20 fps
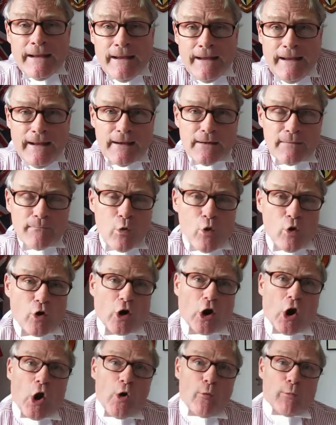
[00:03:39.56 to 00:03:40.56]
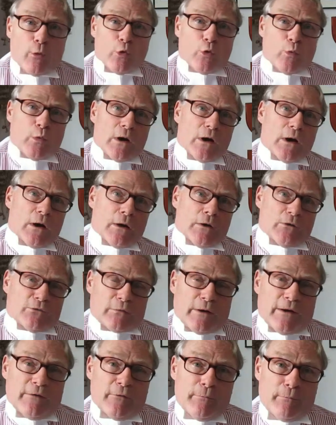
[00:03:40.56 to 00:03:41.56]
in a more global world
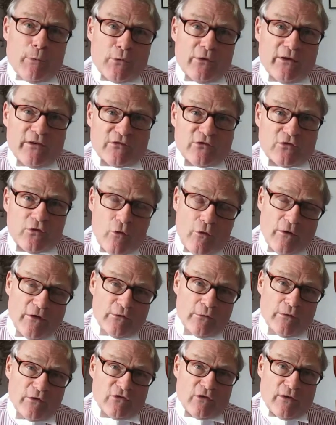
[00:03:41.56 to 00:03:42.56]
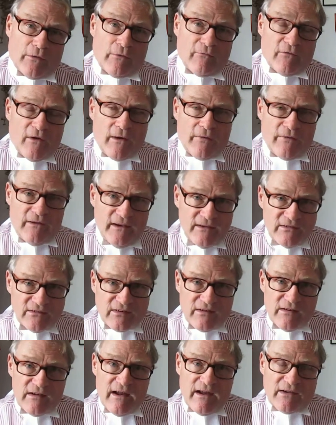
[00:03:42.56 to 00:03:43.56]
where everybody's talking to each other via the
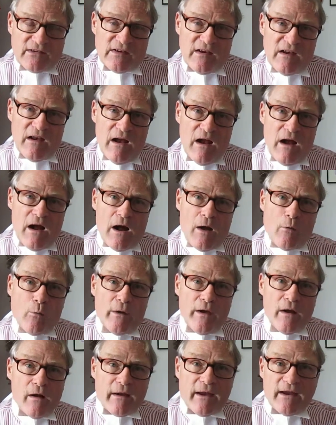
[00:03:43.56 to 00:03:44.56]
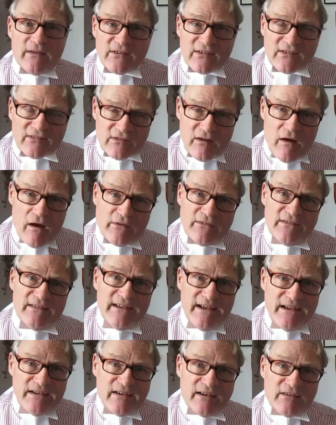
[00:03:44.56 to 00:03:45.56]
internet, we are going to start
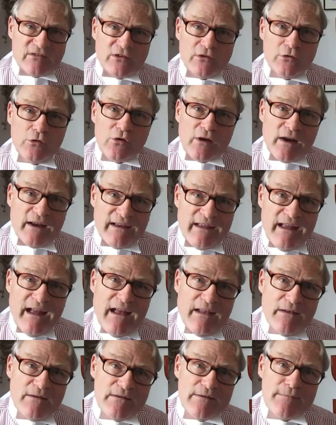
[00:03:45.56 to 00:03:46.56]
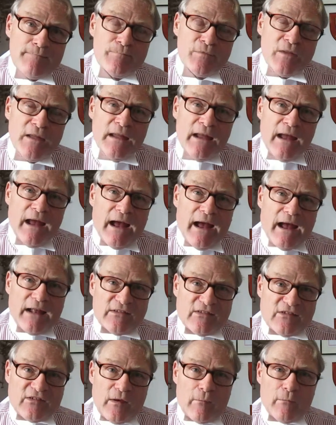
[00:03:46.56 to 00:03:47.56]
needing to look again
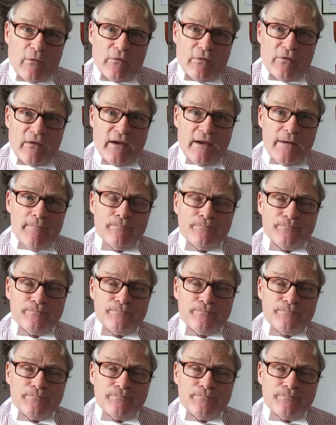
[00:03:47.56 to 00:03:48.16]
at some of the